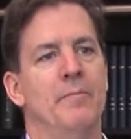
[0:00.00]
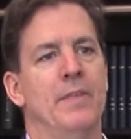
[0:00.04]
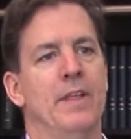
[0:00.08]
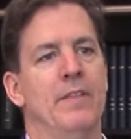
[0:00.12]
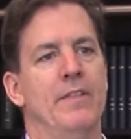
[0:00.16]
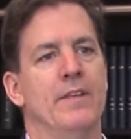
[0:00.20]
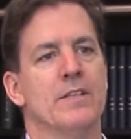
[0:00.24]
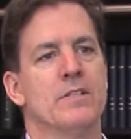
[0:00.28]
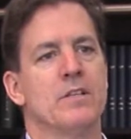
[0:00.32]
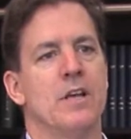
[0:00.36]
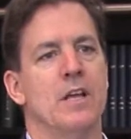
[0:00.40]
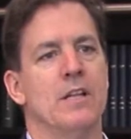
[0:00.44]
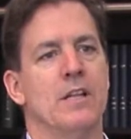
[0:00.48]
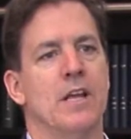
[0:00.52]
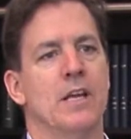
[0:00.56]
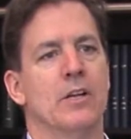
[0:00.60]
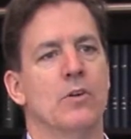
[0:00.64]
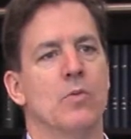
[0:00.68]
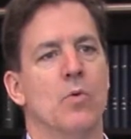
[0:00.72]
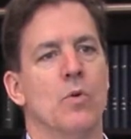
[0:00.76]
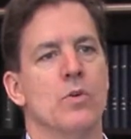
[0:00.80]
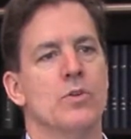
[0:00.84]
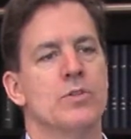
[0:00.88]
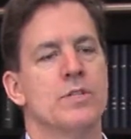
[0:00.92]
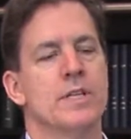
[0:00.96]
this online
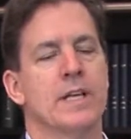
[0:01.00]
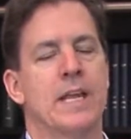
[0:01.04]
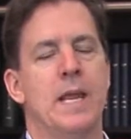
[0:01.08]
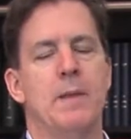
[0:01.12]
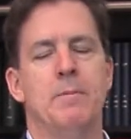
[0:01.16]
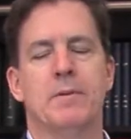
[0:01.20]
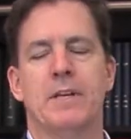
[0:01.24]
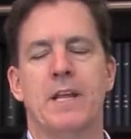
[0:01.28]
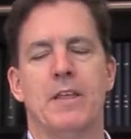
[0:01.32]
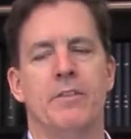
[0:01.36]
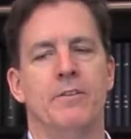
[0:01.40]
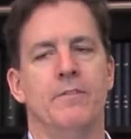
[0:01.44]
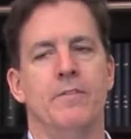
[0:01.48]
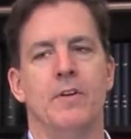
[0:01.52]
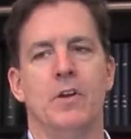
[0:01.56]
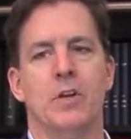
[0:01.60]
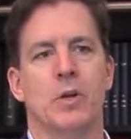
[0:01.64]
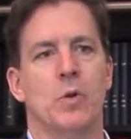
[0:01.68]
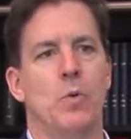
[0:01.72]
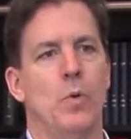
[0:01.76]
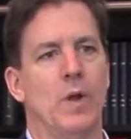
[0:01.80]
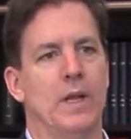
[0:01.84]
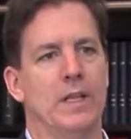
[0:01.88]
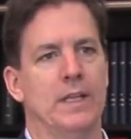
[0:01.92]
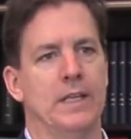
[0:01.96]
course that came together very
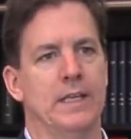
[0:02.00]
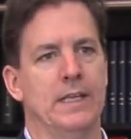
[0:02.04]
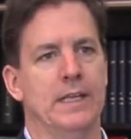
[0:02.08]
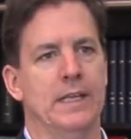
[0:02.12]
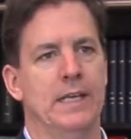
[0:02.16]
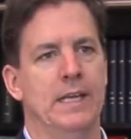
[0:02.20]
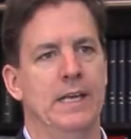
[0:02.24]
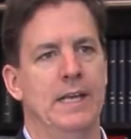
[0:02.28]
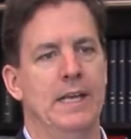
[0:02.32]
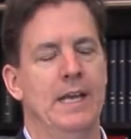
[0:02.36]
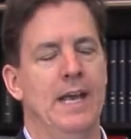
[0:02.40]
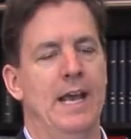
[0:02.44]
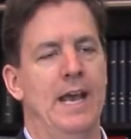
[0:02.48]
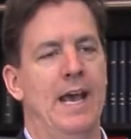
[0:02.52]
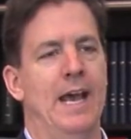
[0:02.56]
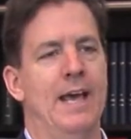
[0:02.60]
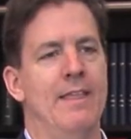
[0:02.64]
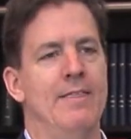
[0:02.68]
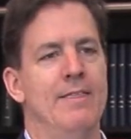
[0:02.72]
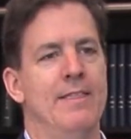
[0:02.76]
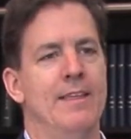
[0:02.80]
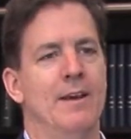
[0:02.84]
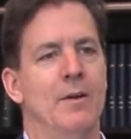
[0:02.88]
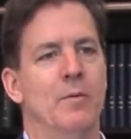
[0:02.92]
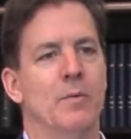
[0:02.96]
quickly,
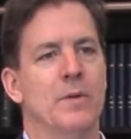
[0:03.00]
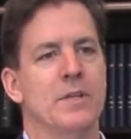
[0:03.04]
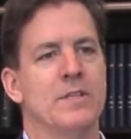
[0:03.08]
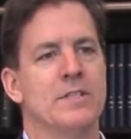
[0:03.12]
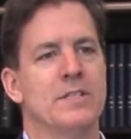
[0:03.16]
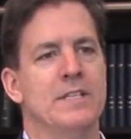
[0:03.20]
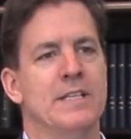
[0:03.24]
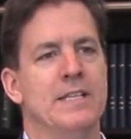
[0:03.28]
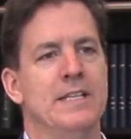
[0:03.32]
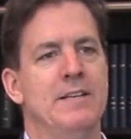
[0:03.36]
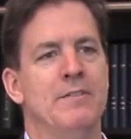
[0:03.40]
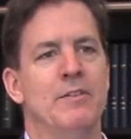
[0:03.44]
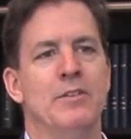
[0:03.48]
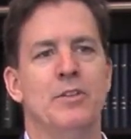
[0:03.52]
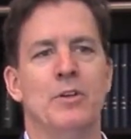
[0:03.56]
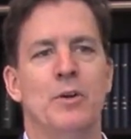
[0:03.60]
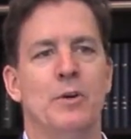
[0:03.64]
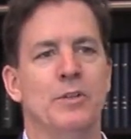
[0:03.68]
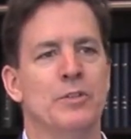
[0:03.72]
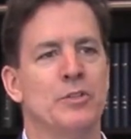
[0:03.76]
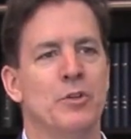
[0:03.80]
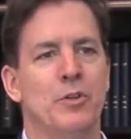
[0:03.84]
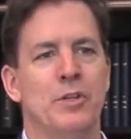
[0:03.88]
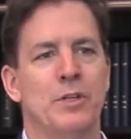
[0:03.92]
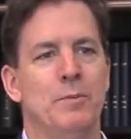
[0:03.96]
and that we see, even
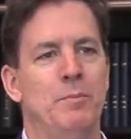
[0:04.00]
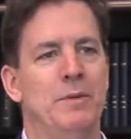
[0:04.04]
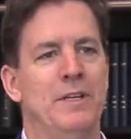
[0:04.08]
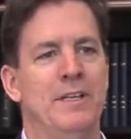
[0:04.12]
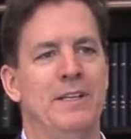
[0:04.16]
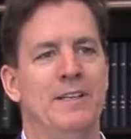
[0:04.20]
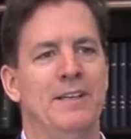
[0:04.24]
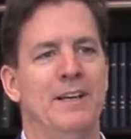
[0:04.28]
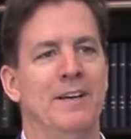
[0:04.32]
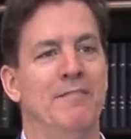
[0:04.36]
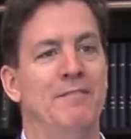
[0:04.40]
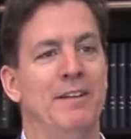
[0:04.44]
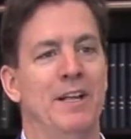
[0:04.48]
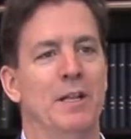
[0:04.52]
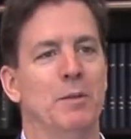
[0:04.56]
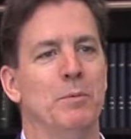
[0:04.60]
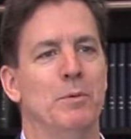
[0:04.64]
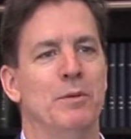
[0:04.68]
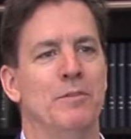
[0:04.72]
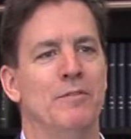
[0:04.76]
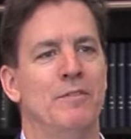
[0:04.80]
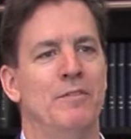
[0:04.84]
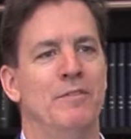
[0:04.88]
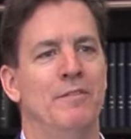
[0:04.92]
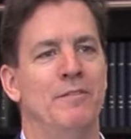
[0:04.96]
though it's only been
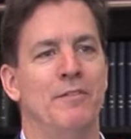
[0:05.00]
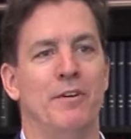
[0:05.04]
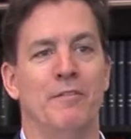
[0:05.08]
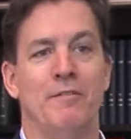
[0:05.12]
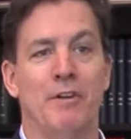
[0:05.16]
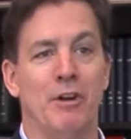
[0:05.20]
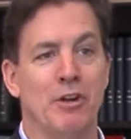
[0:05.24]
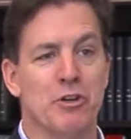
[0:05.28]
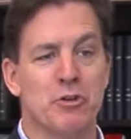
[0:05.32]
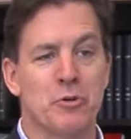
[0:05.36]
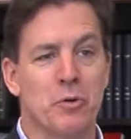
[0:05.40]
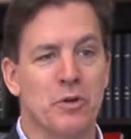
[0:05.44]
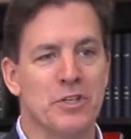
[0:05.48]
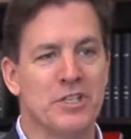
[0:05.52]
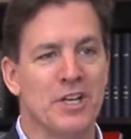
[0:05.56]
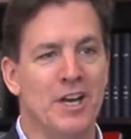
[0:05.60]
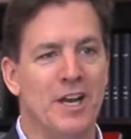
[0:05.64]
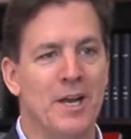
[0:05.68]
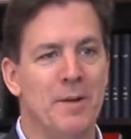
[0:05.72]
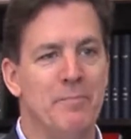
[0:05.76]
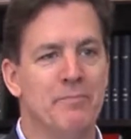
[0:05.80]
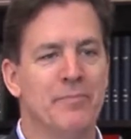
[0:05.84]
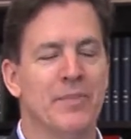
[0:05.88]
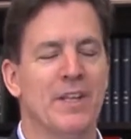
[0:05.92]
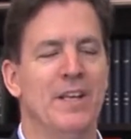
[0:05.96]
available for a very short
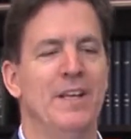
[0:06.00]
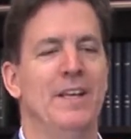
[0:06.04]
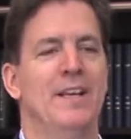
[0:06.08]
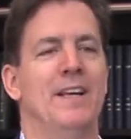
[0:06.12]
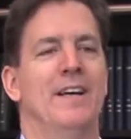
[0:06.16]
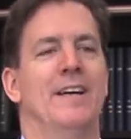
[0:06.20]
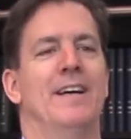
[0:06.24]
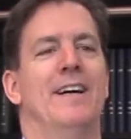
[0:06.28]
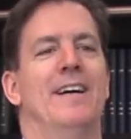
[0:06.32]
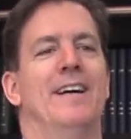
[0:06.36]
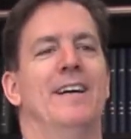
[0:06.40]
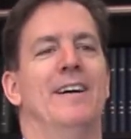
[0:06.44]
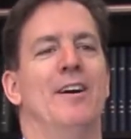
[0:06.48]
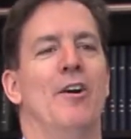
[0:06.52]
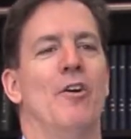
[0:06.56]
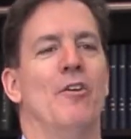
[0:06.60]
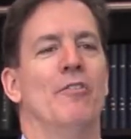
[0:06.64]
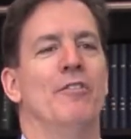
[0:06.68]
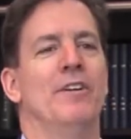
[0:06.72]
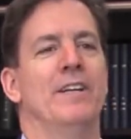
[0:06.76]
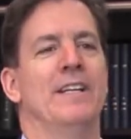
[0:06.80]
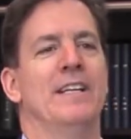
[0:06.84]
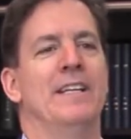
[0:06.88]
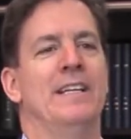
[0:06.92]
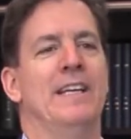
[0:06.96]
time,
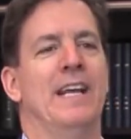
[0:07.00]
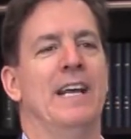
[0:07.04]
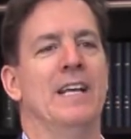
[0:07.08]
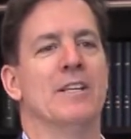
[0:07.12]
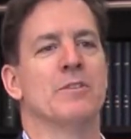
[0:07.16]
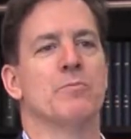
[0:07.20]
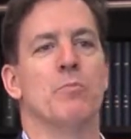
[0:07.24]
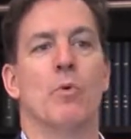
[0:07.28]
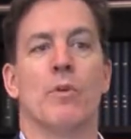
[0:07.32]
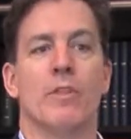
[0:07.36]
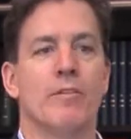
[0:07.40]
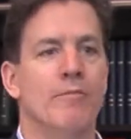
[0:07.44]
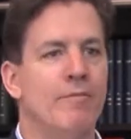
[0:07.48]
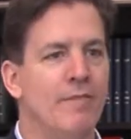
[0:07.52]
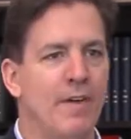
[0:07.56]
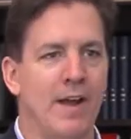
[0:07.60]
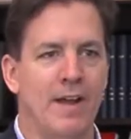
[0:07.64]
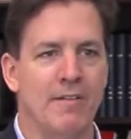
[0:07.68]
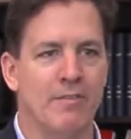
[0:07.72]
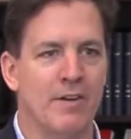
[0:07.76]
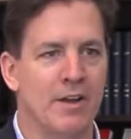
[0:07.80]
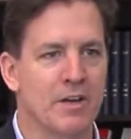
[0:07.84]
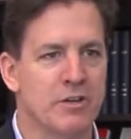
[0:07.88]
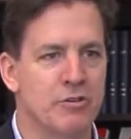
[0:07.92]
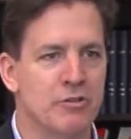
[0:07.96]
already has more than
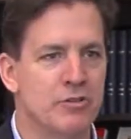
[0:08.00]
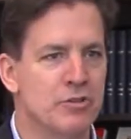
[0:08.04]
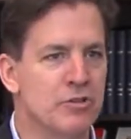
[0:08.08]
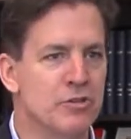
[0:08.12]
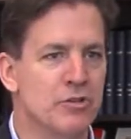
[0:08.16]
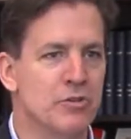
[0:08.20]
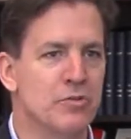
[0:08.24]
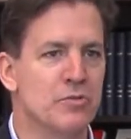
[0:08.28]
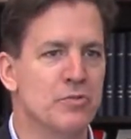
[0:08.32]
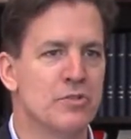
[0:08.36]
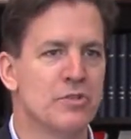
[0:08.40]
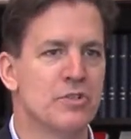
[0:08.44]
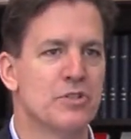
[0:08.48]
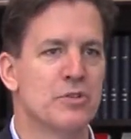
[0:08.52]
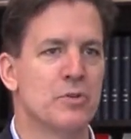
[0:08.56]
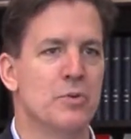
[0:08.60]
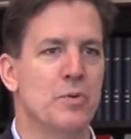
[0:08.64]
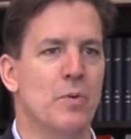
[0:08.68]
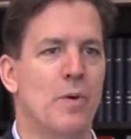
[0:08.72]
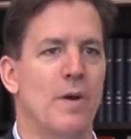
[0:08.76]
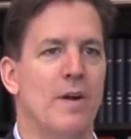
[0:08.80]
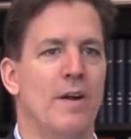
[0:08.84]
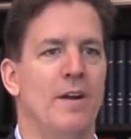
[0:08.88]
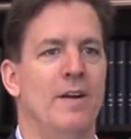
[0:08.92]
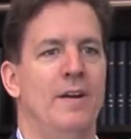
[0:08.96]
500 students
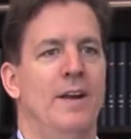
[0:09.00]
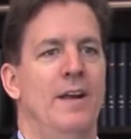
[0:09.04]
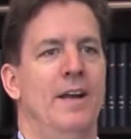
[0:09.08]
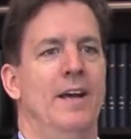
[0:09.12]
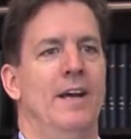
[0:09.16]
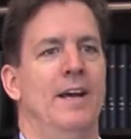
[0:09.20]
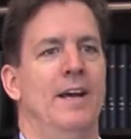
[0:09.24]
who are